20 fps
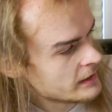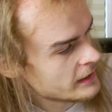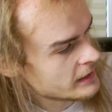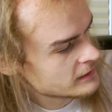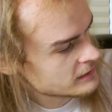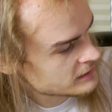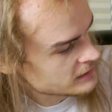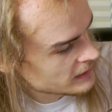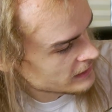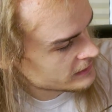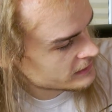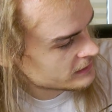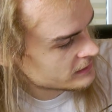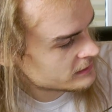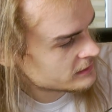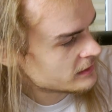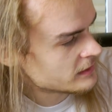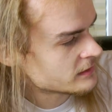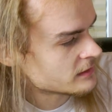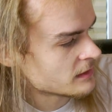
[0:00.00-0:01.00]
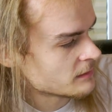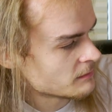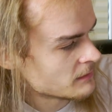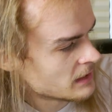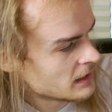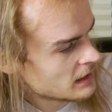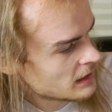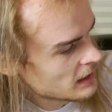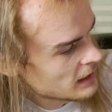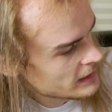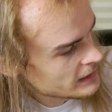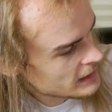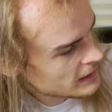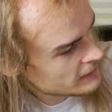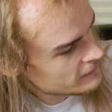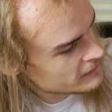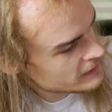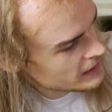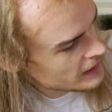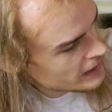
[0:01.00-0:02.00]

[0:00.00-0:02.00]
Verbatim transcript: Inside this system, I have an